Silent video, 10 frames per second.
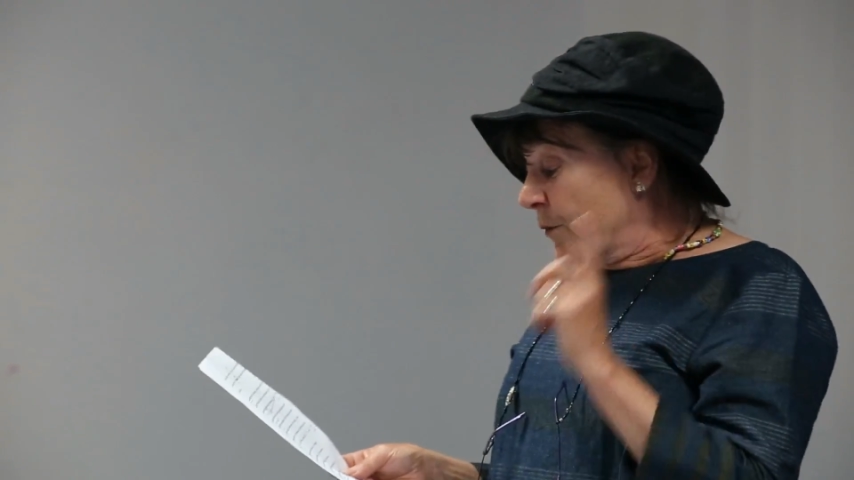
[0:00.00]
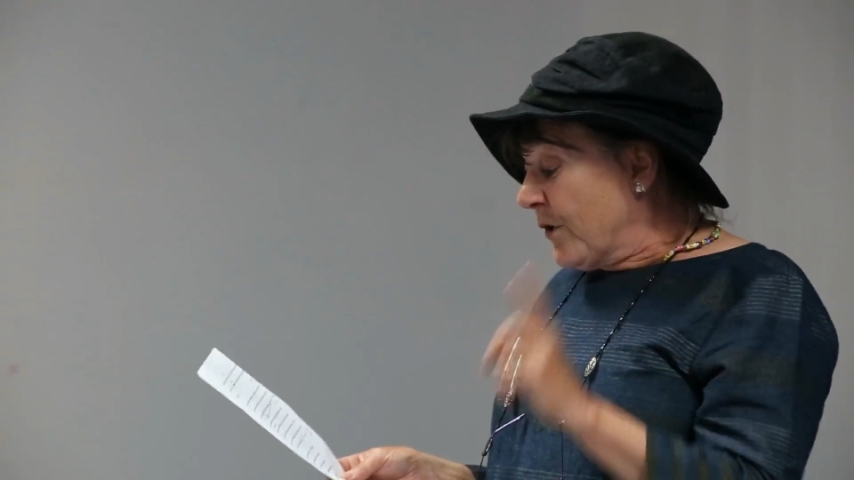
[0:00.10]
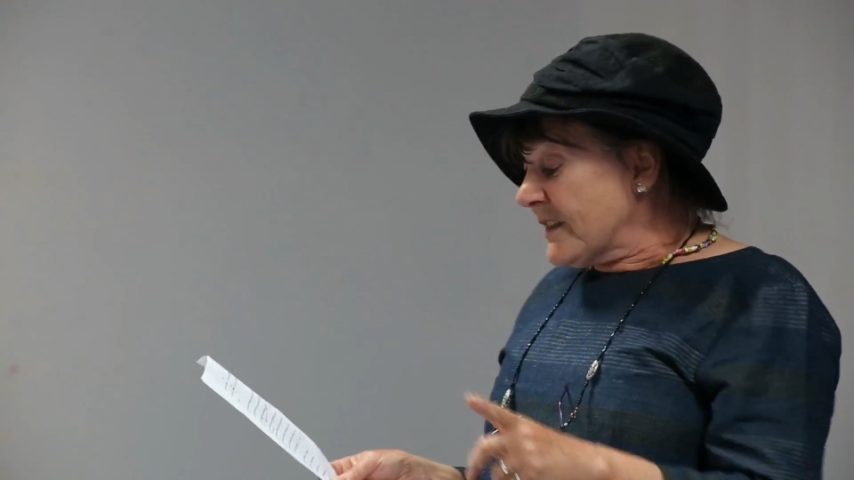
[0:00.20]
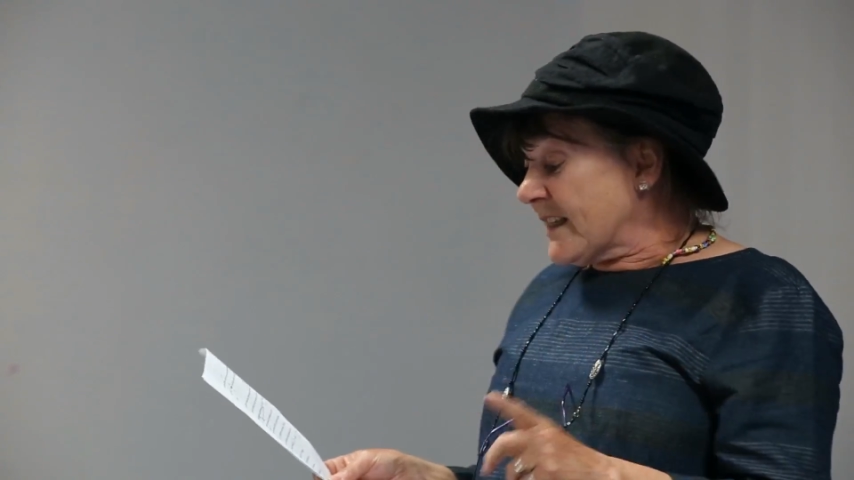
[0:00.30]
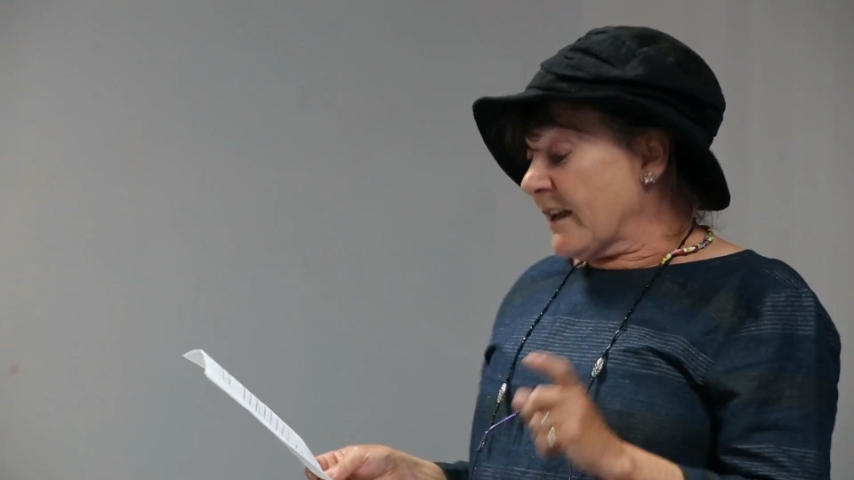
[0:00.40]

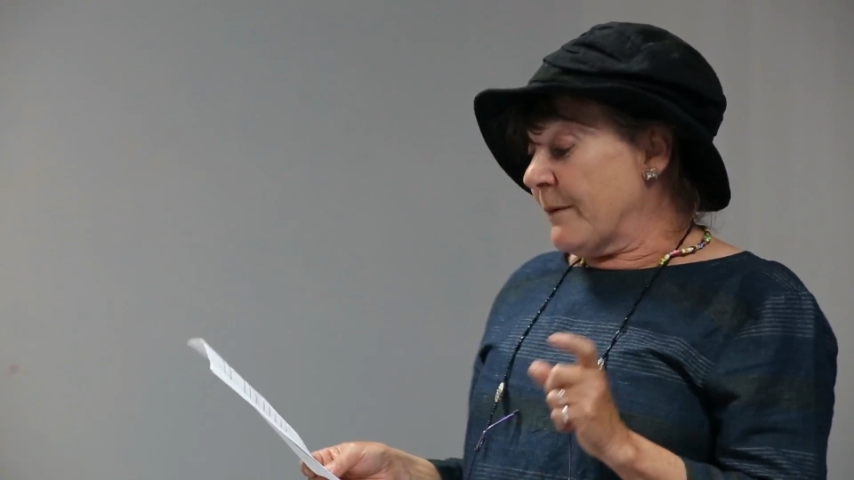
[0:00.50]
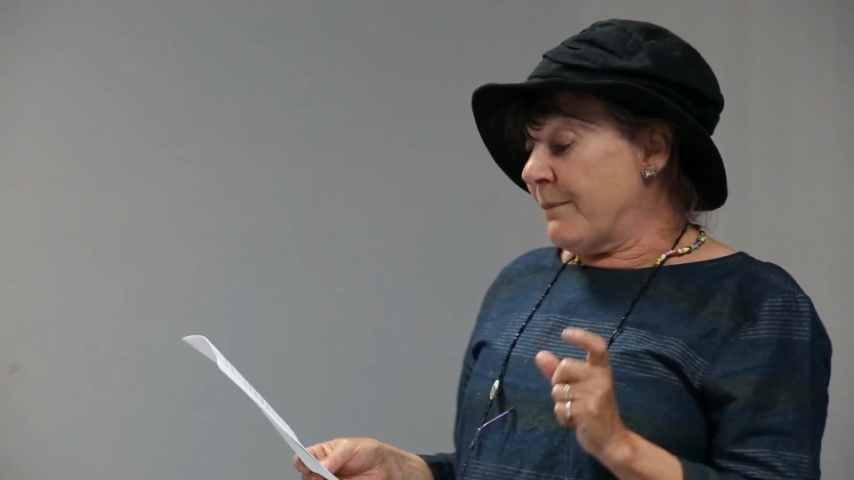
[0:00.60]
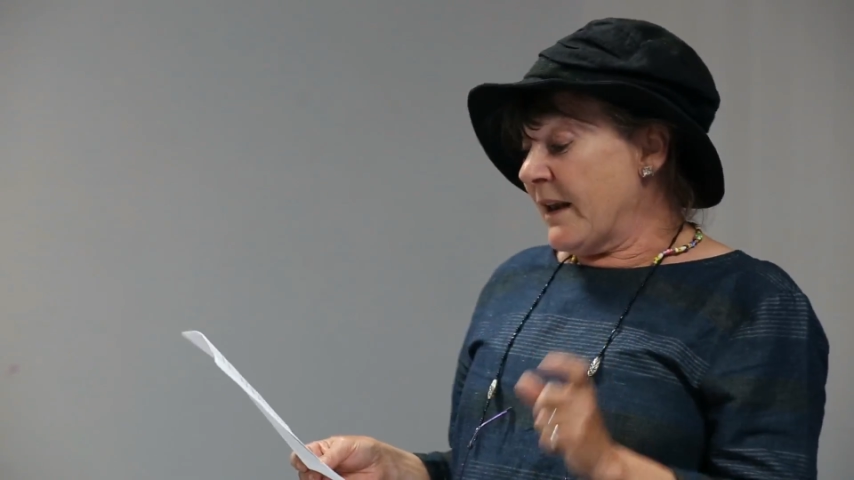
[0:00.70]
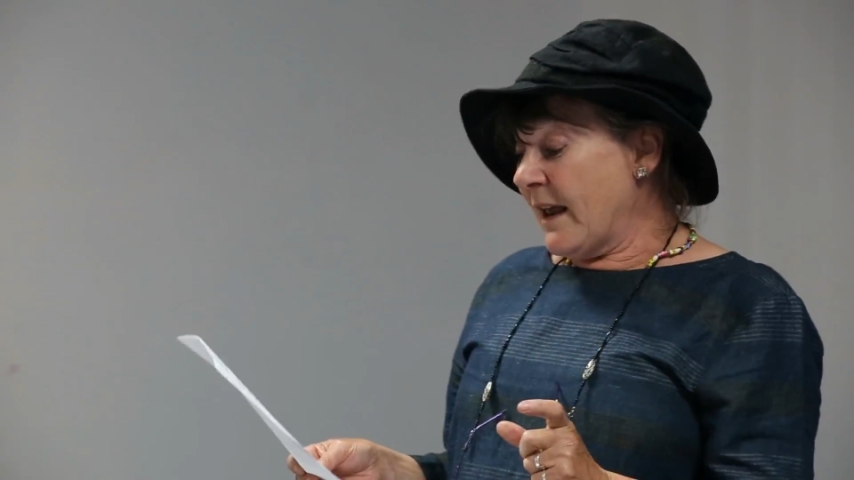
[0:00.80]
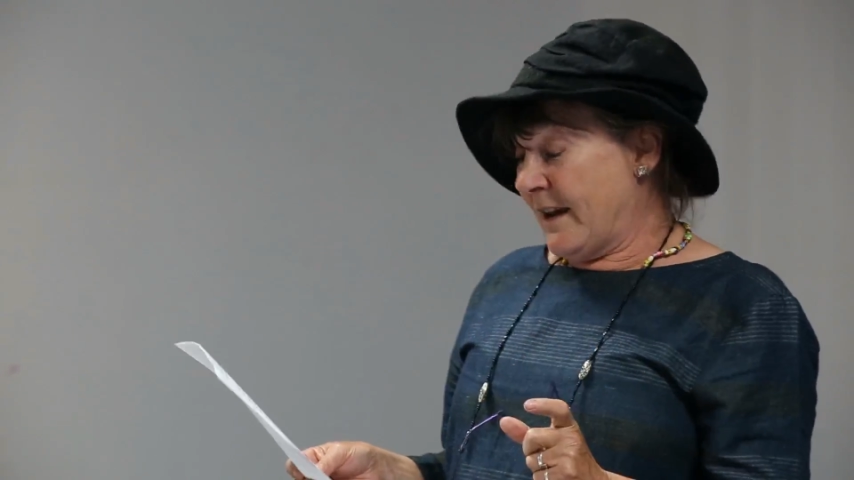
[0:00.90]
was a
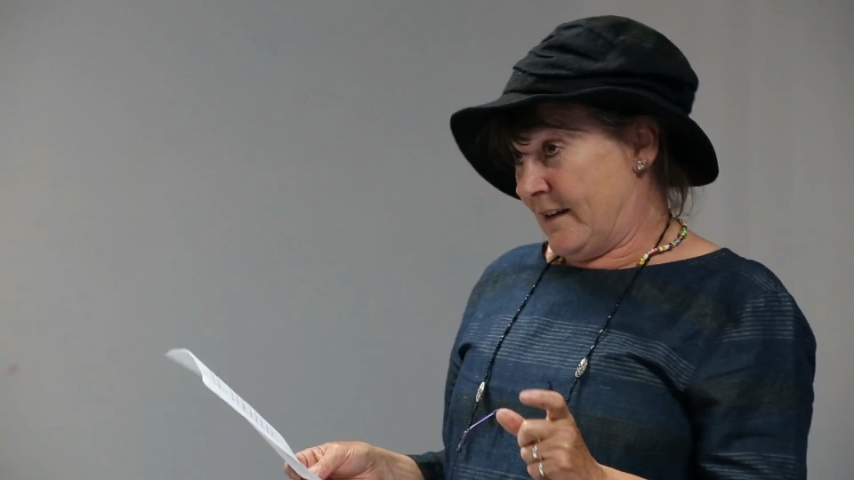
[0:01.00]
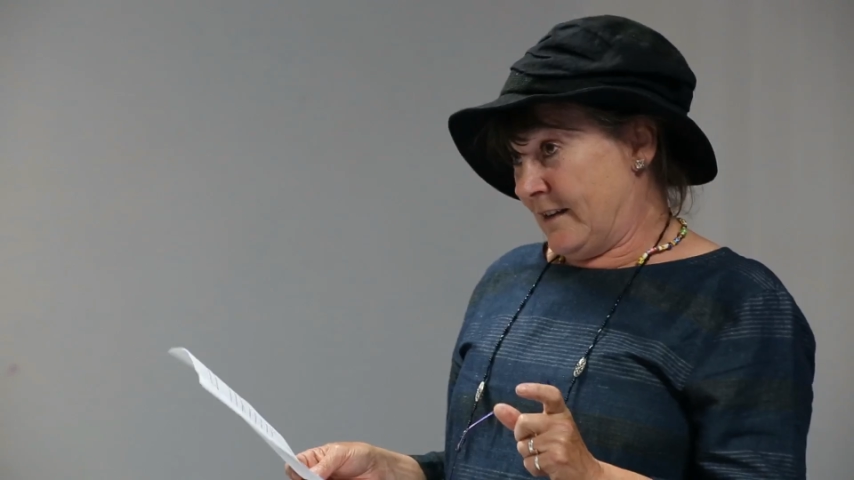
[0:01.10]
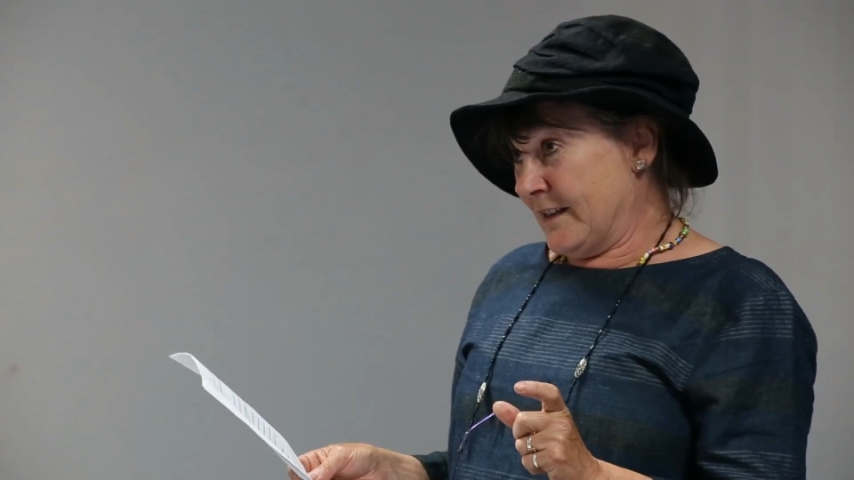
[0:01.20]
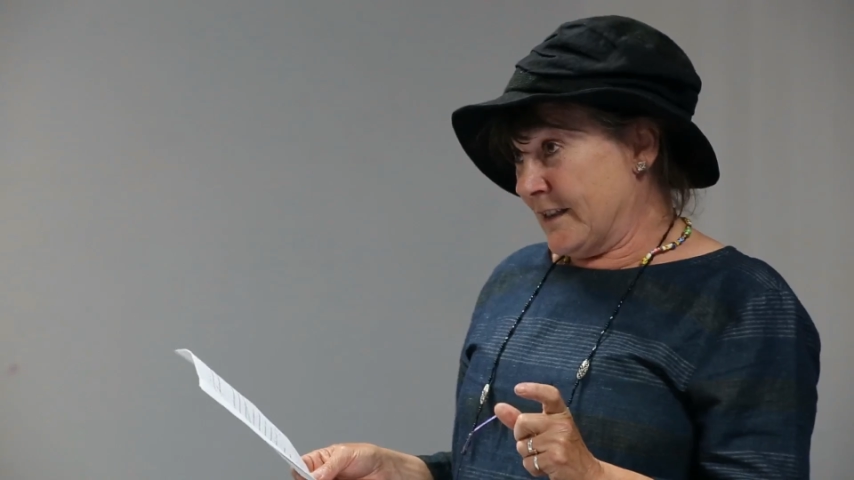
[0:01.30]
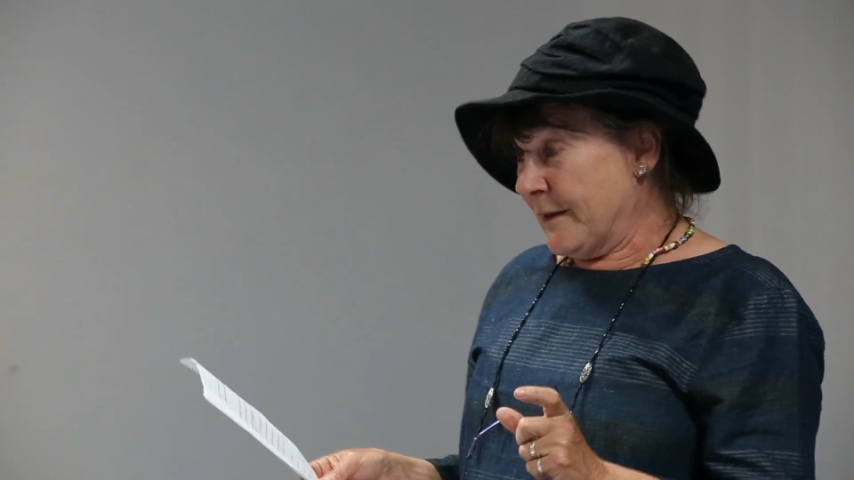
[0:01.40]

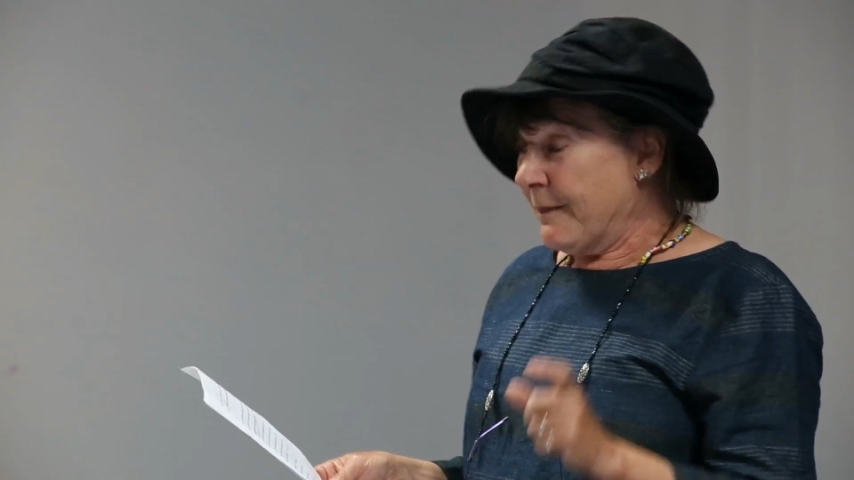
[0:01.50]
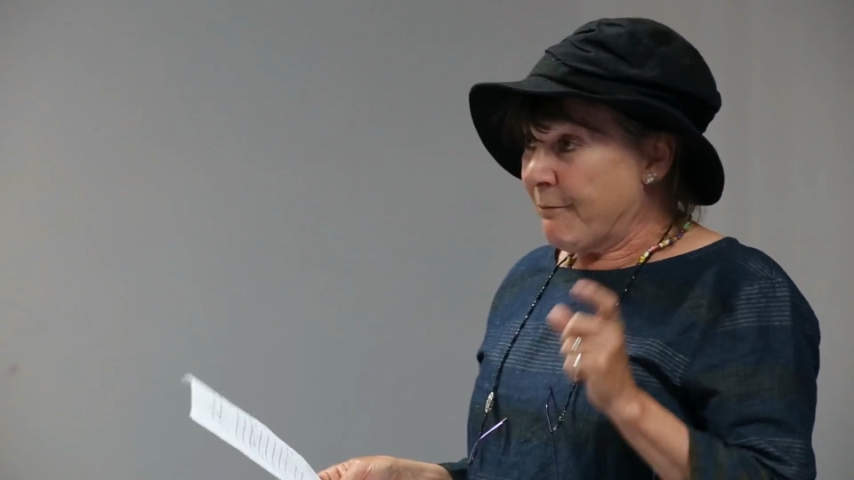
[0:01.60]
complaint